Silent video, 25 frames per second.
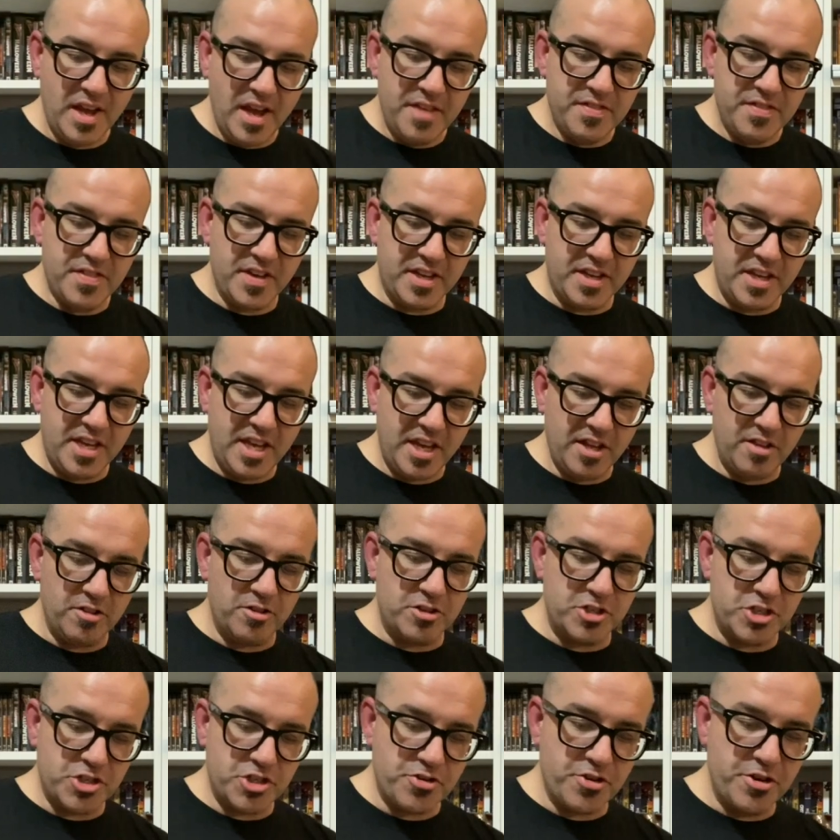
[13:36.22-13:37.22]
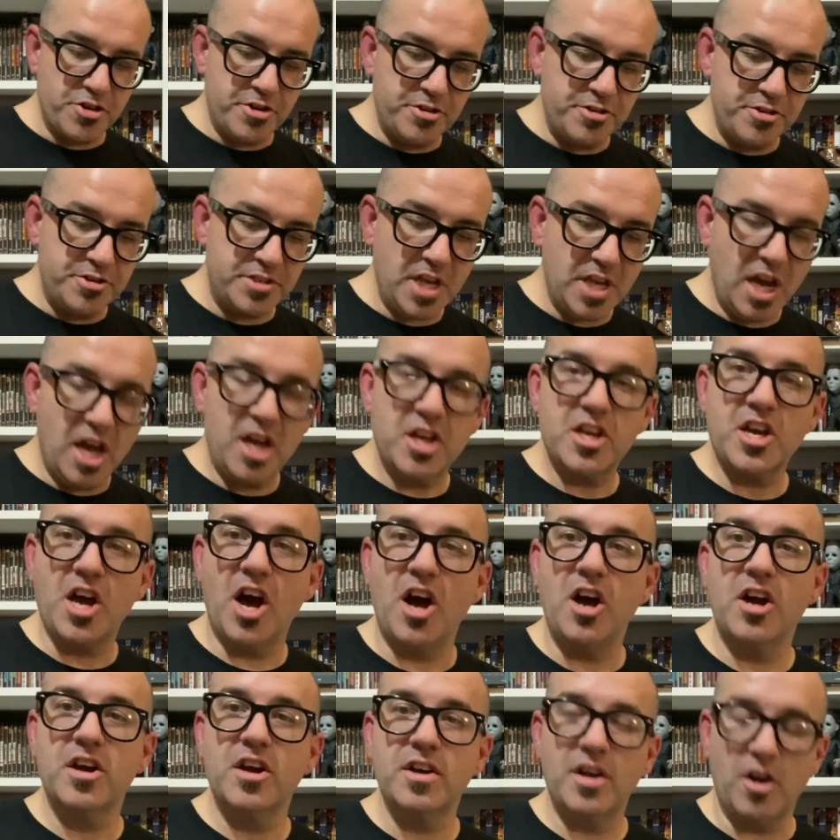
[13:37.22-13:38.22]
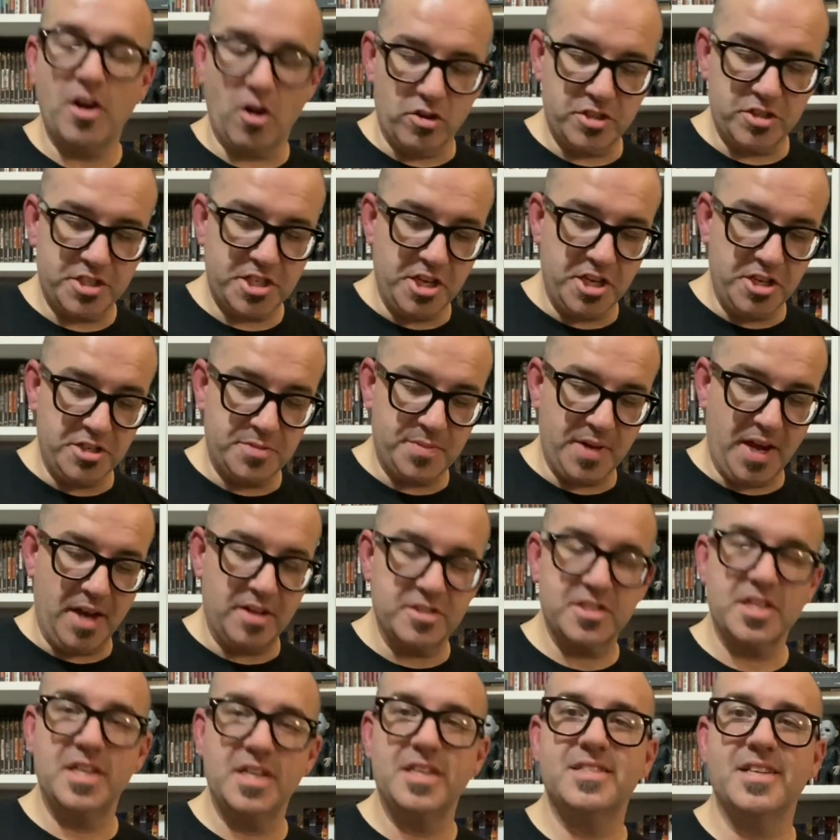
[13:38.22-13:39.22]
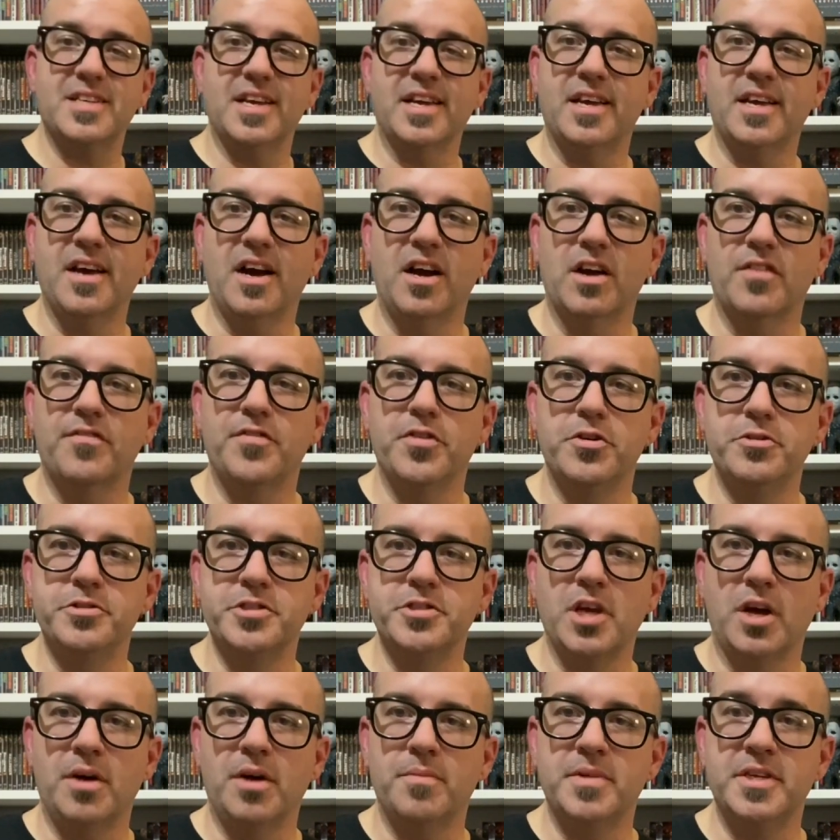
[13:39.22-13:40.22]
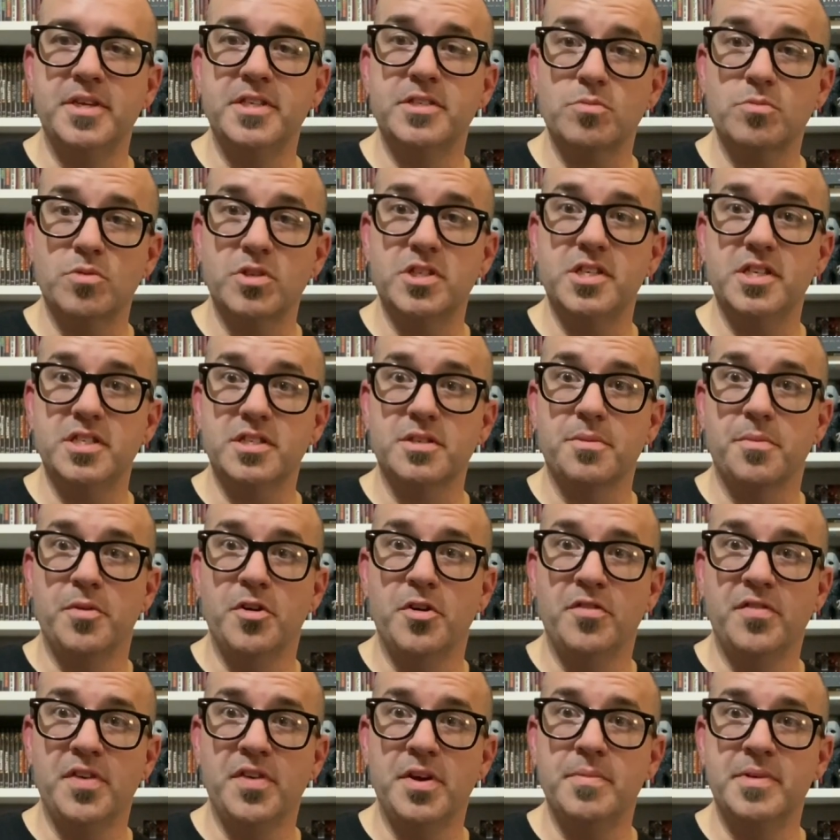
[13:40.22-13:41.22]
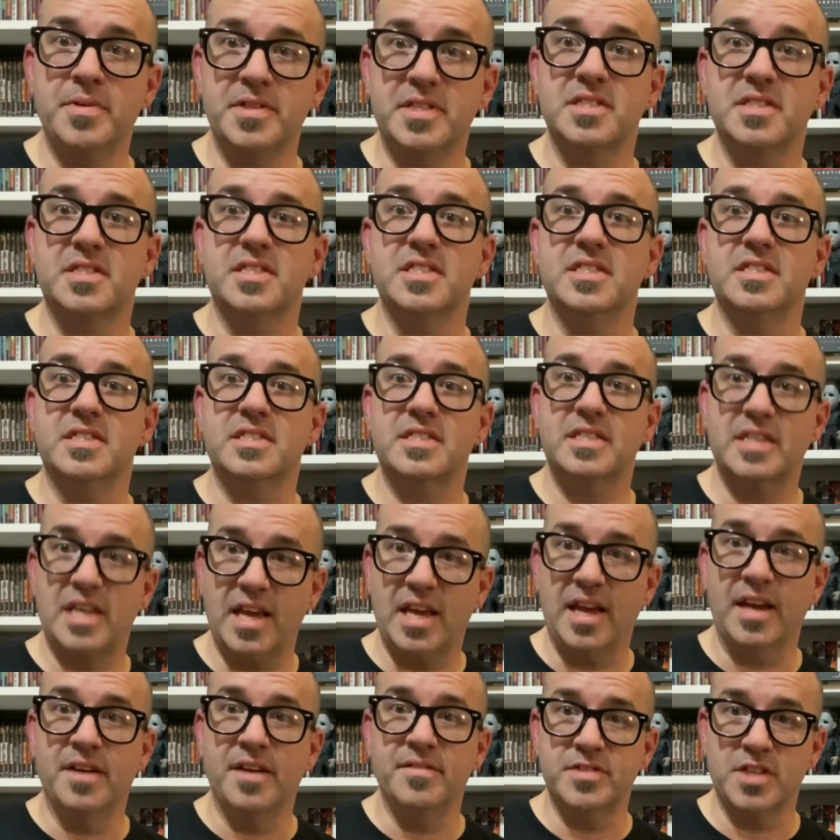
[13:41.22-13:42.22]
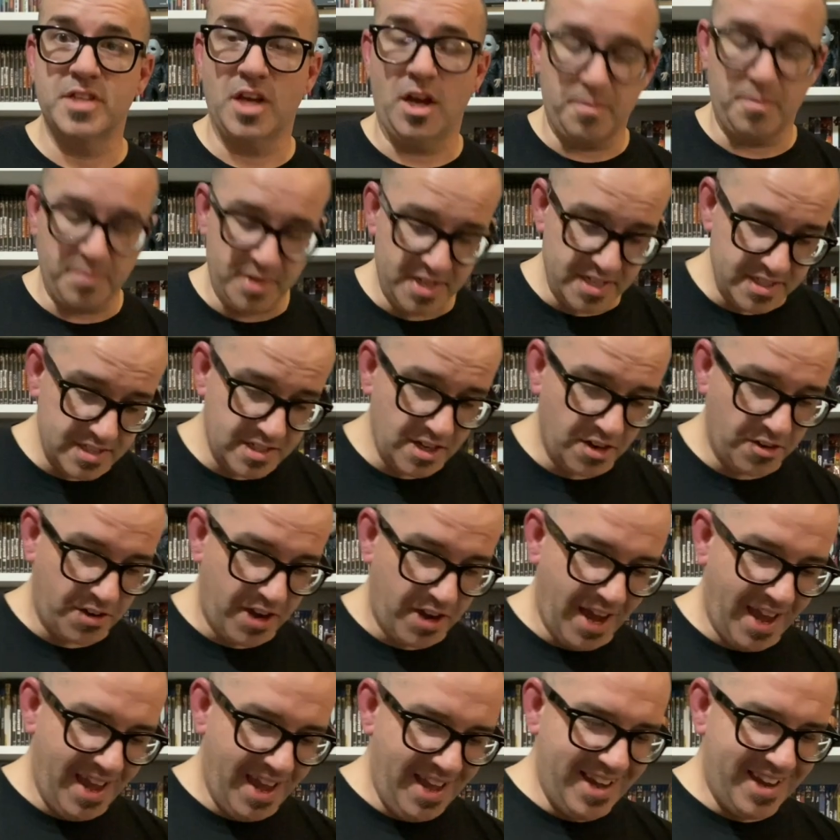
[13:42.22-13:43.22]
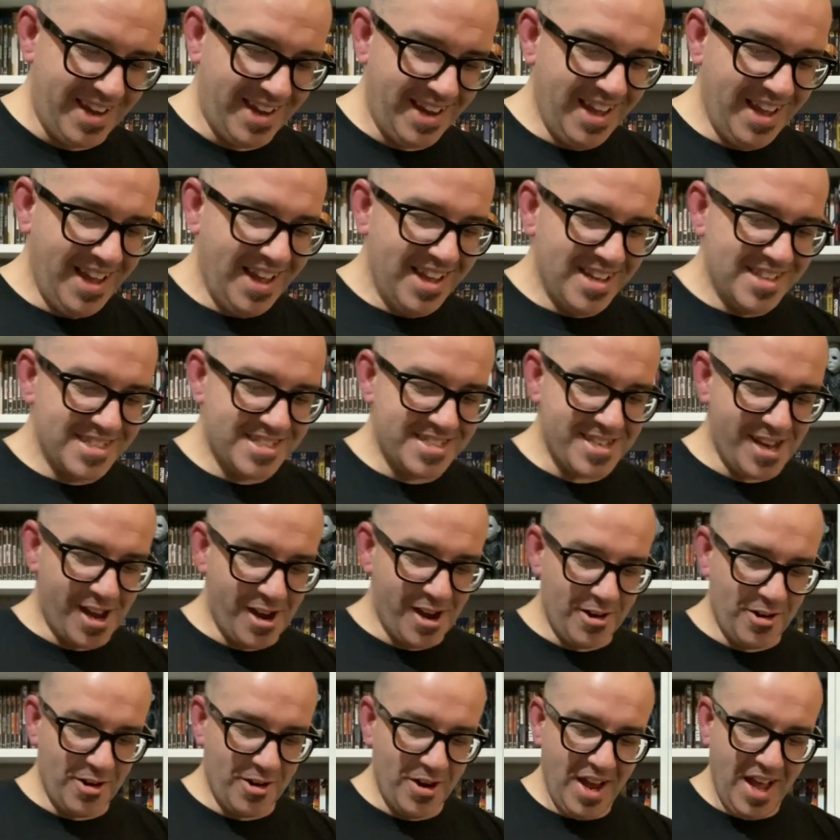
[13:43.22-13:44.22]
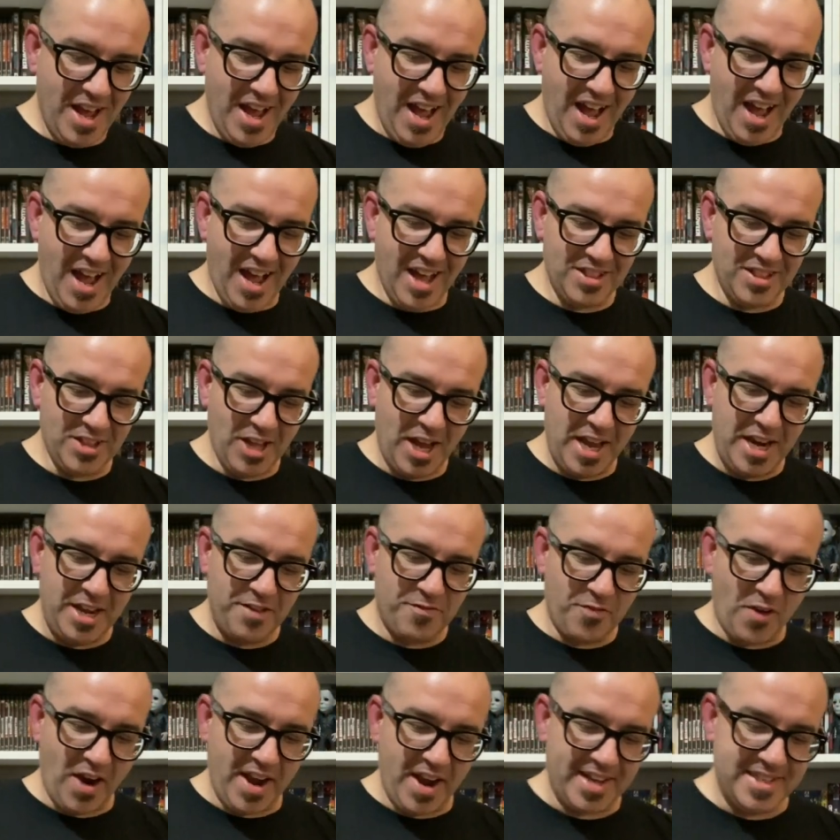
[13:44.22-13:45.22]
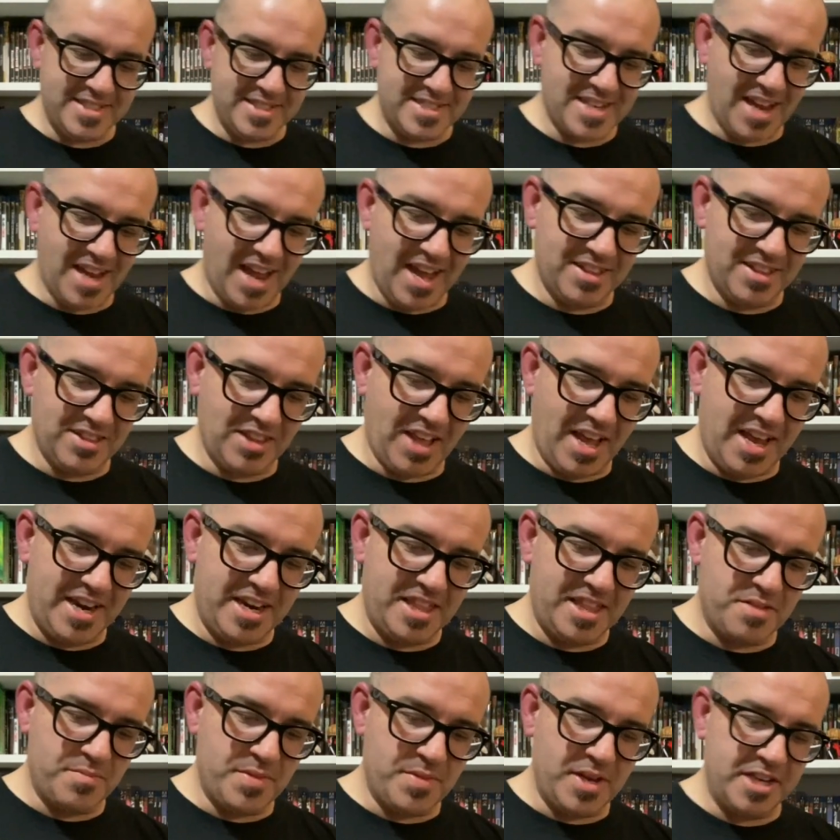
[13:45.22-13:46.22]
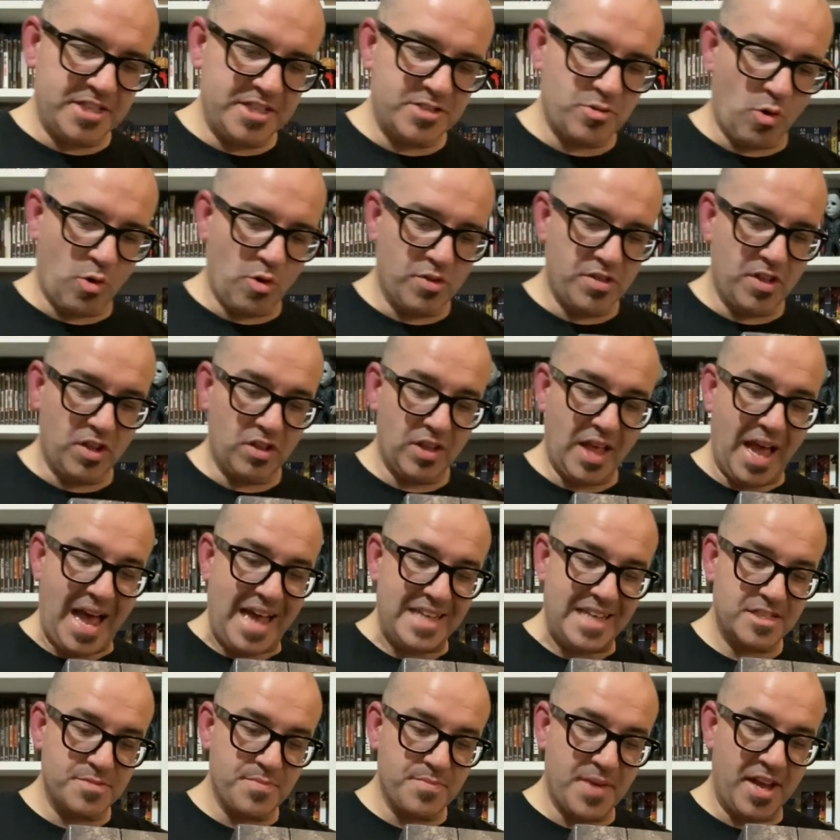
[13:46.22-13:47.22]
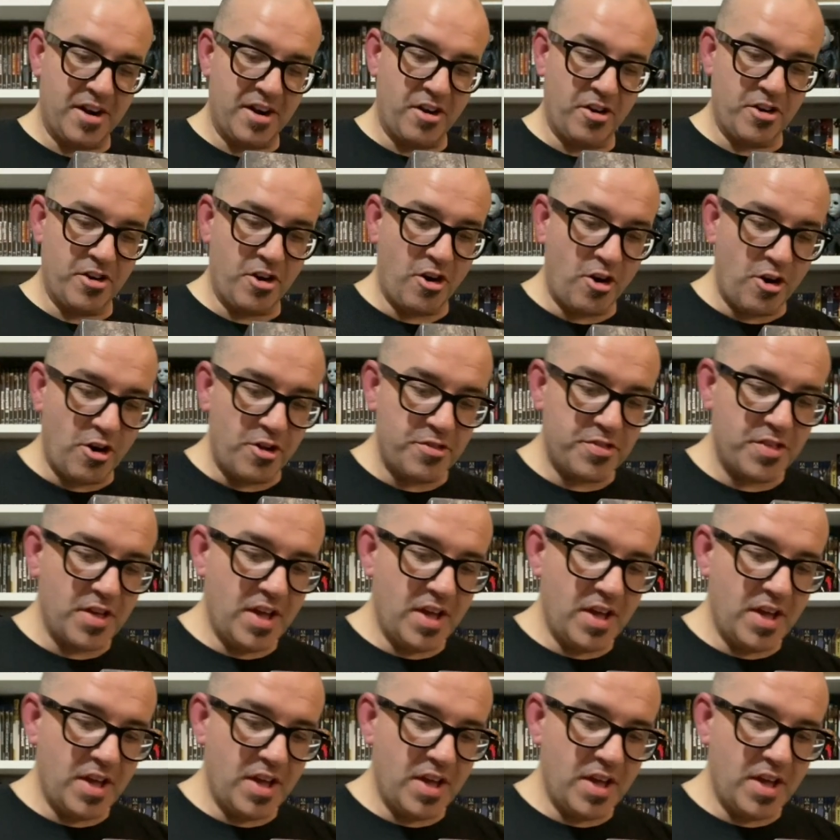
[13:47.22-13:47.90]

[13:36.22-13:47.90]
The Killer Shrews, Kung Fu Zombies, which is a movie, but this is King of Zombies, okay? So, Lady Frankenstein, Land of the Minotaur, The Last Man on Earth,